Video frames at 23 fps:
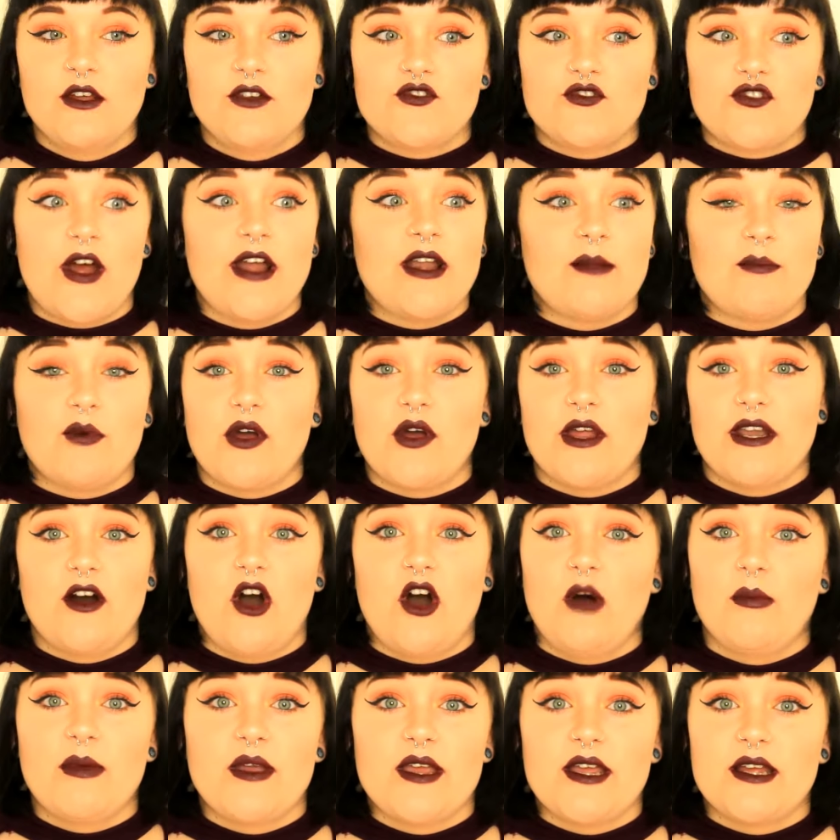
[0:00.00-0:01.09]
trying to put in
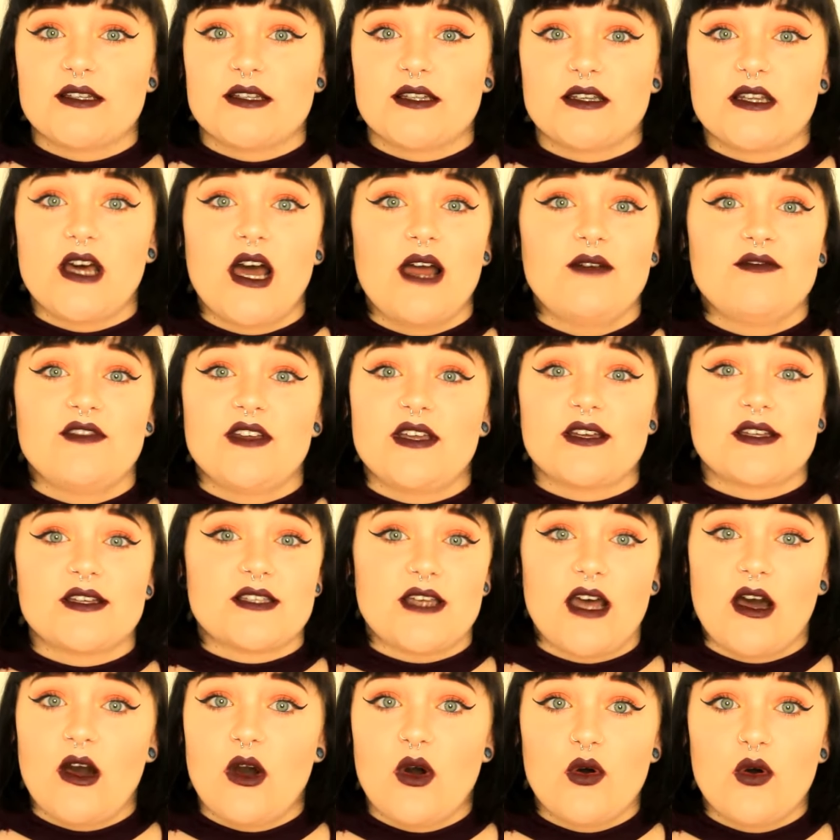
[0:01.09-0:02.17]
hobbies and time for
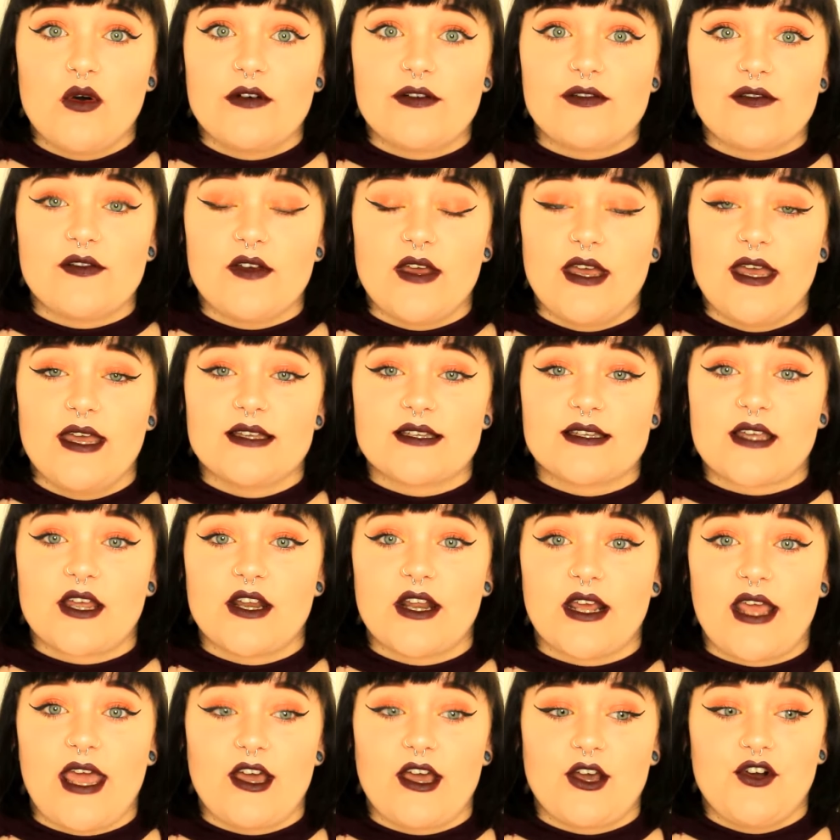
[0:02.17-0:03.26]
yourself. It's
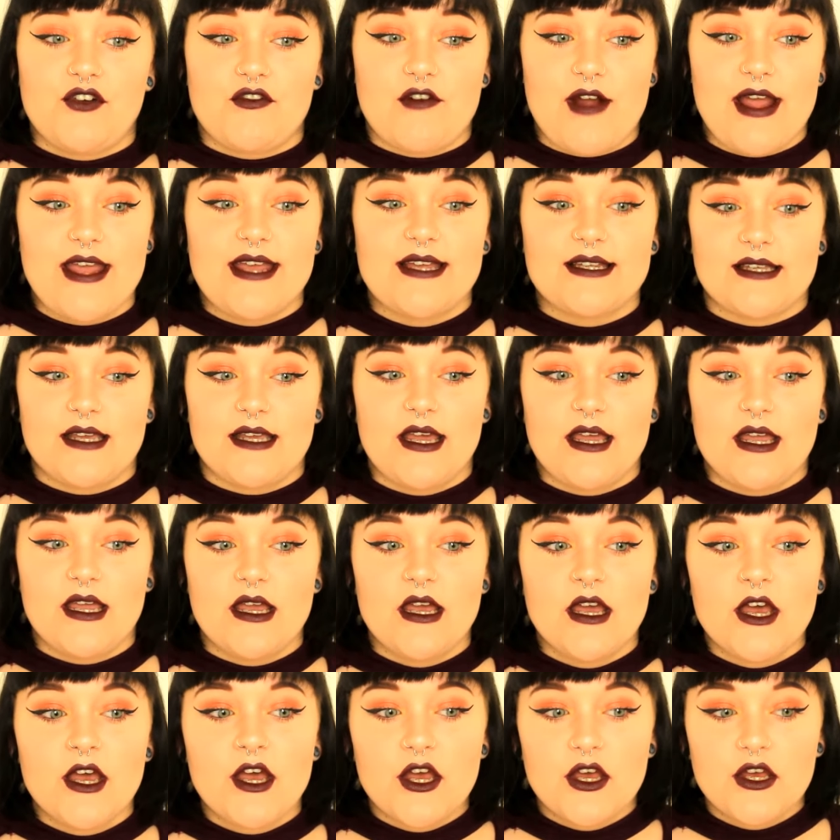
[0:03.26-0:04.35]
gonna get crazy.
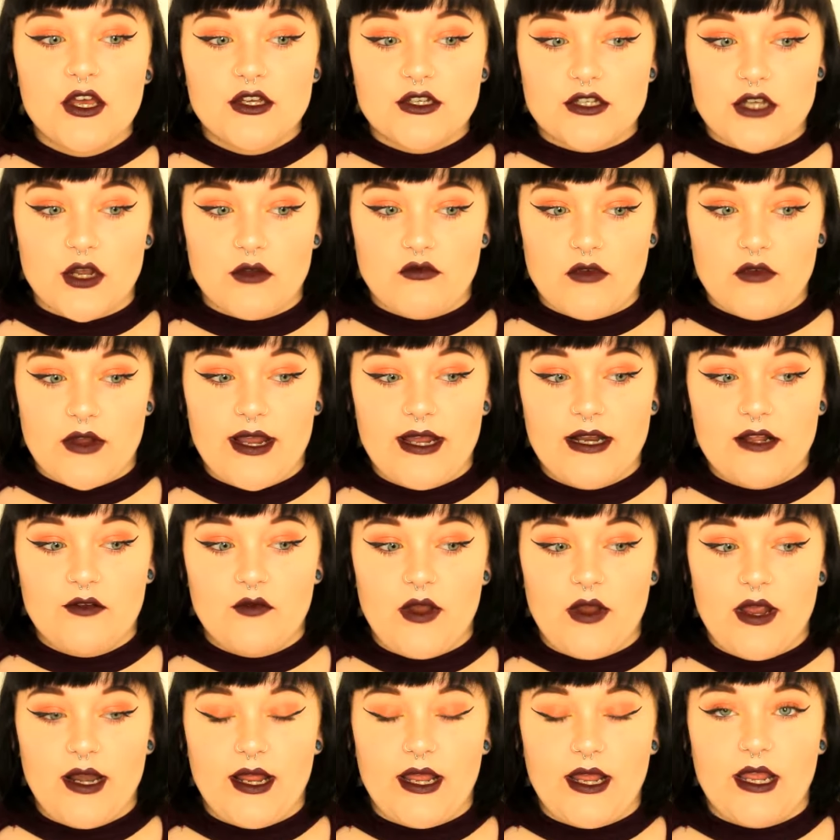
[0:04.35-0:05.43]
So really,
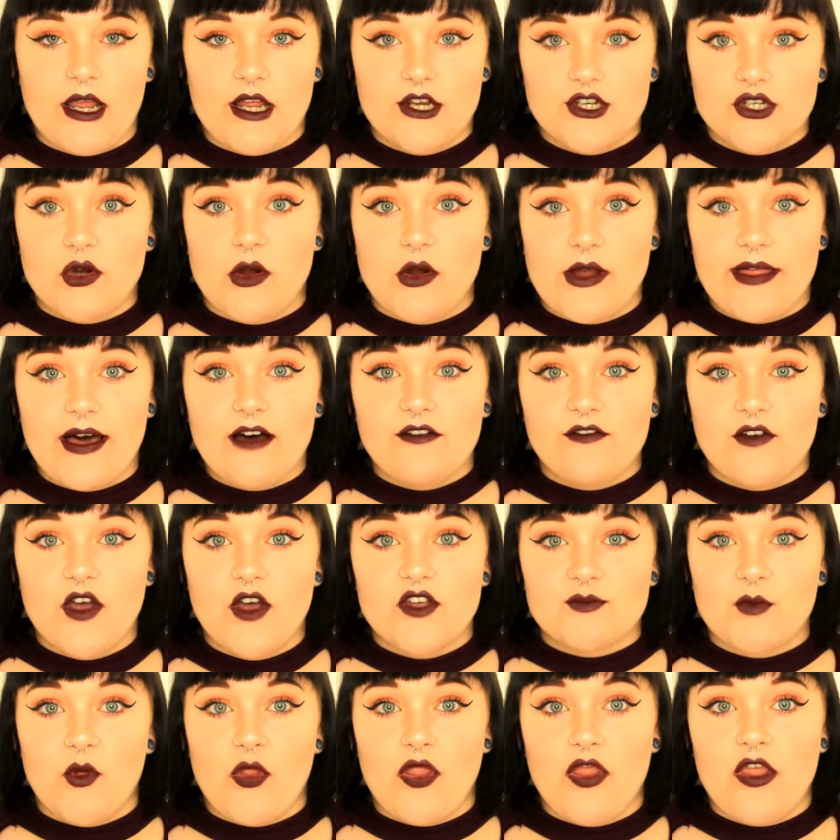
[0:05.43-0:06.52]
really enjoy that
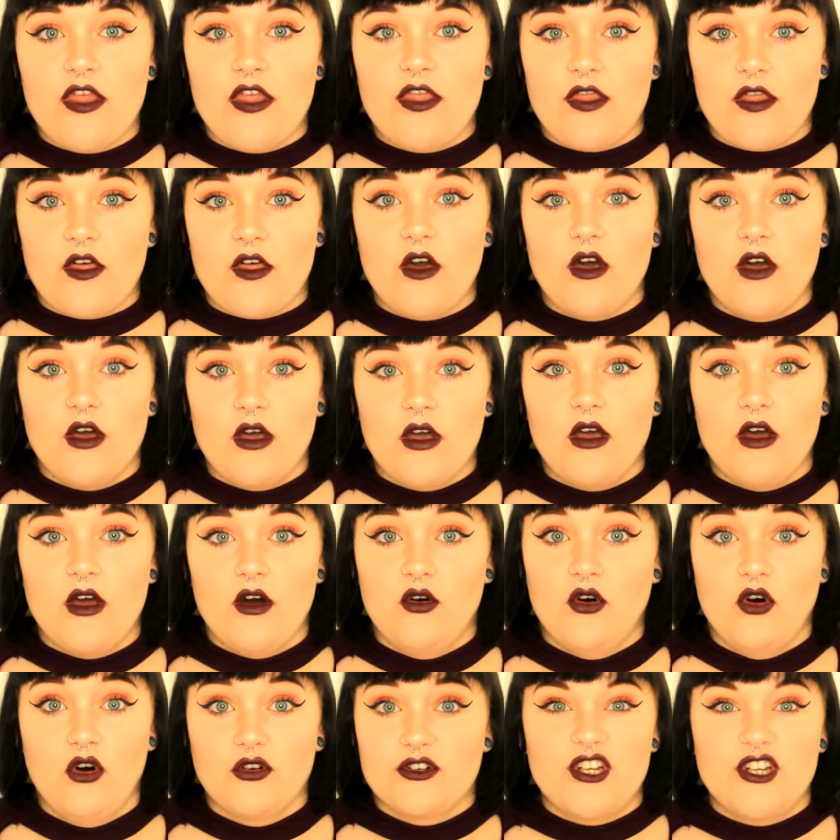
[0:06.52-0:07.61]
first month
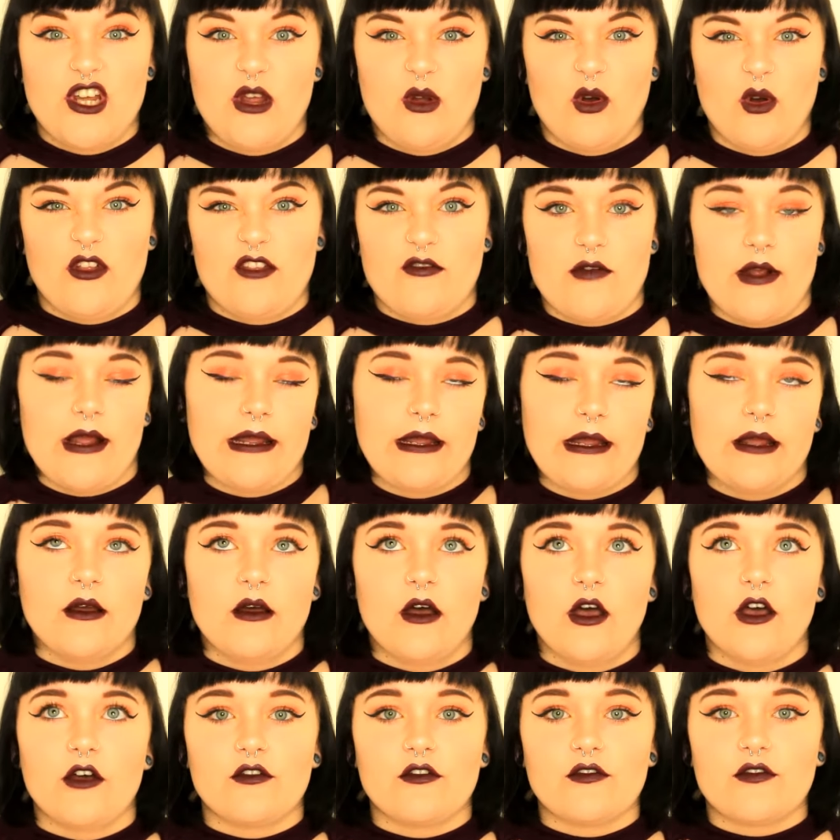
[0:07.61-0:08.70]
or 2 or 3
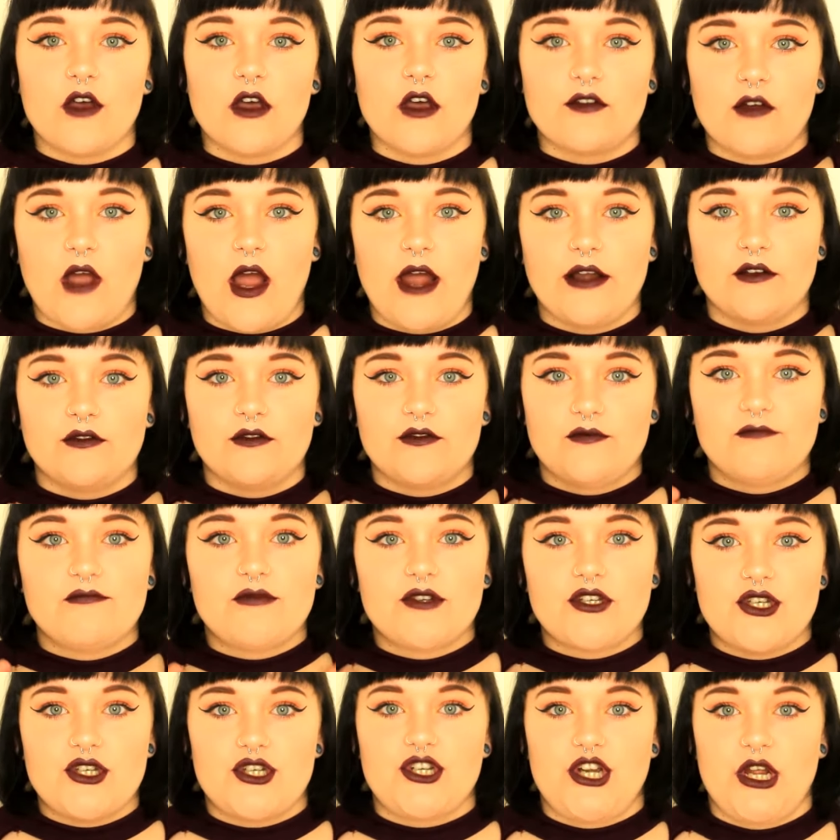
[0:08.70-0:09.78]
of kind of
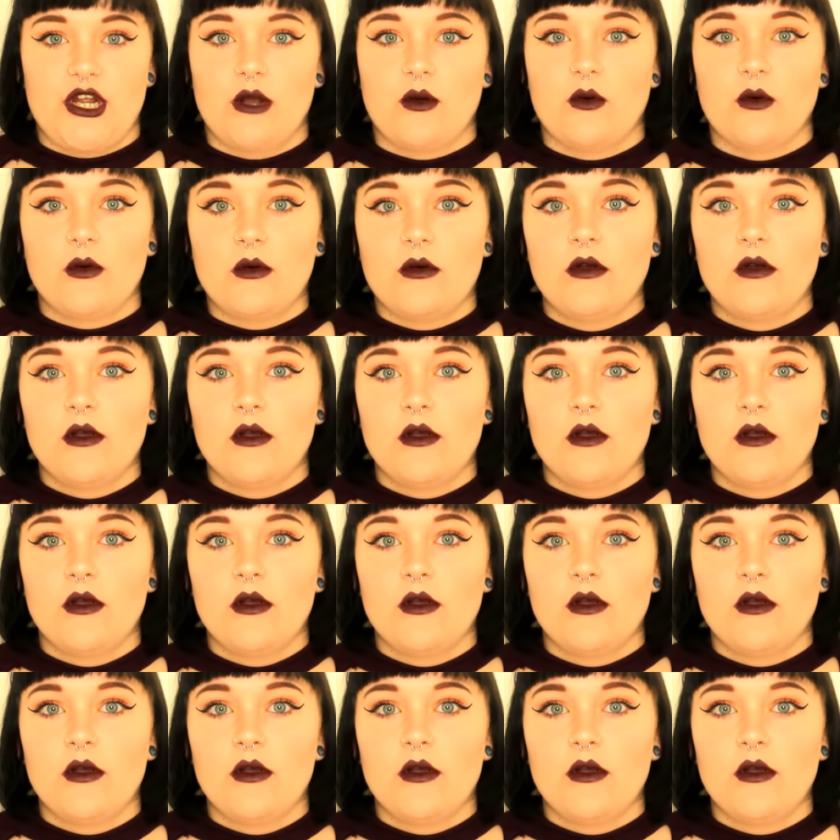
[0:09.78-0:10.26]
chill,